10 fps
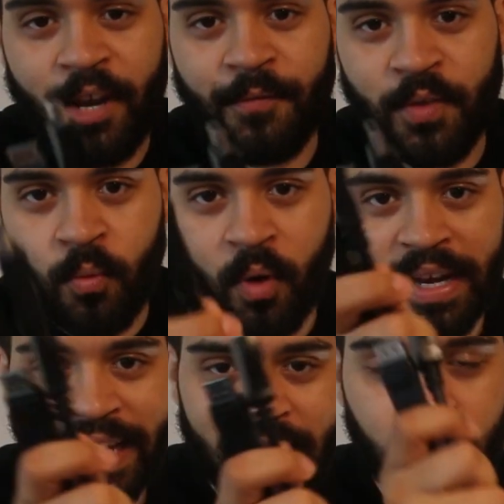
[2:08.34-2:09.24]
if you
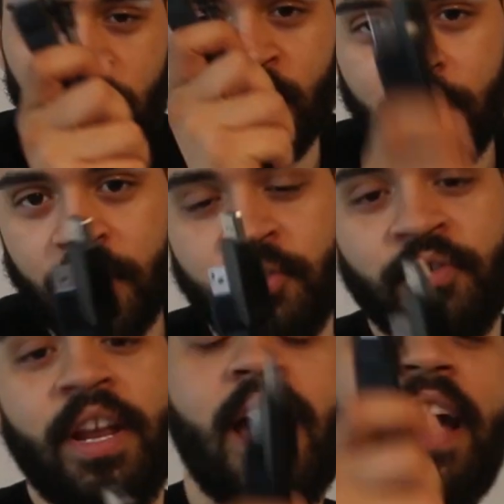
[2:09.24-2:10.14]
want to get those
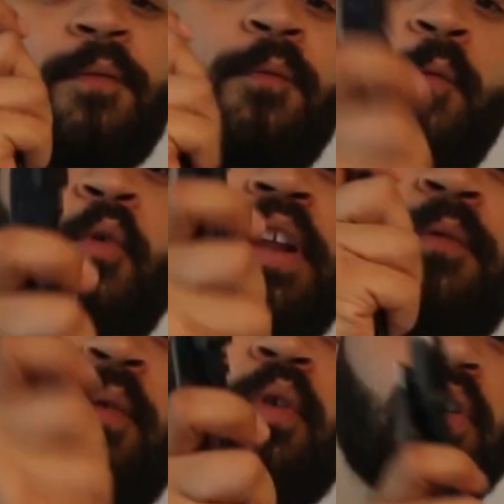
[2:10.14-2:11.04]

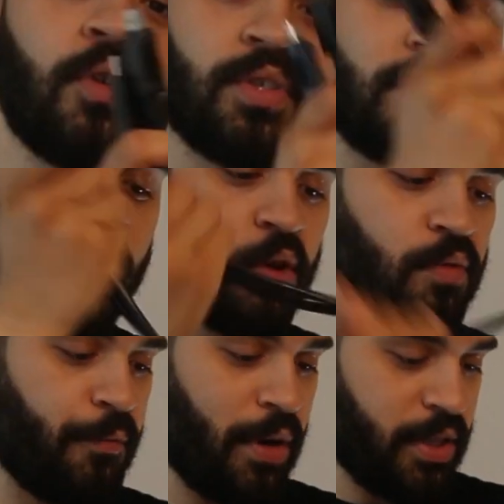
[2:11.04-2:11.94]
144 Hertz
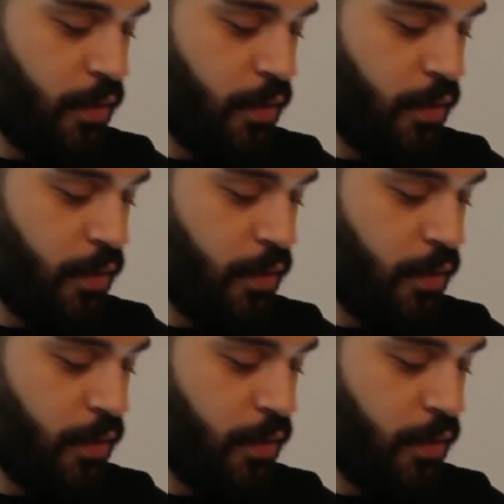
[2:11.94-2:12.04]
refresh